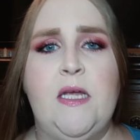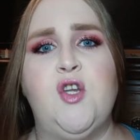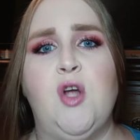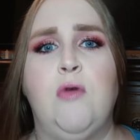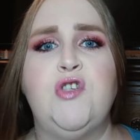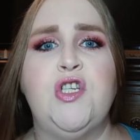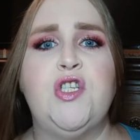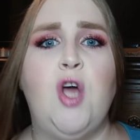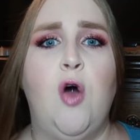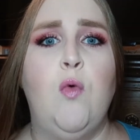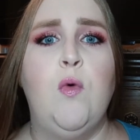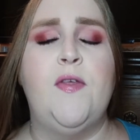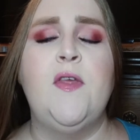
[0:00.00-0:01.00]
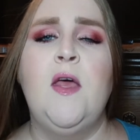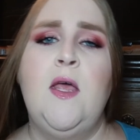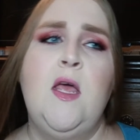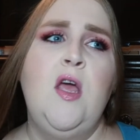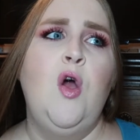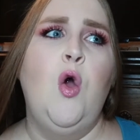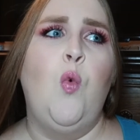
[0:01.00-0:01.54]
Don't just go with
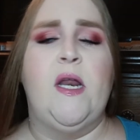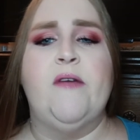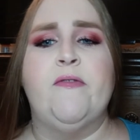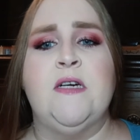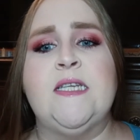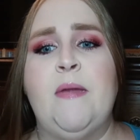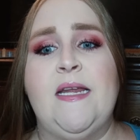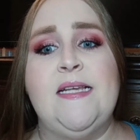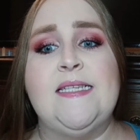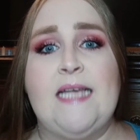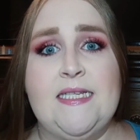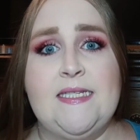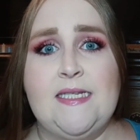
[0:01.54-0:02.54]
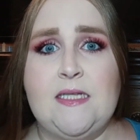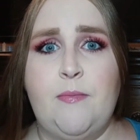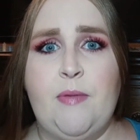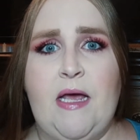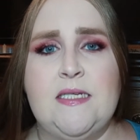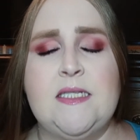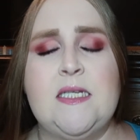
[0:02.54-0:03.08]
whatever somebody says is the
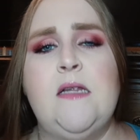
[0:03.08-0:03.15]
best.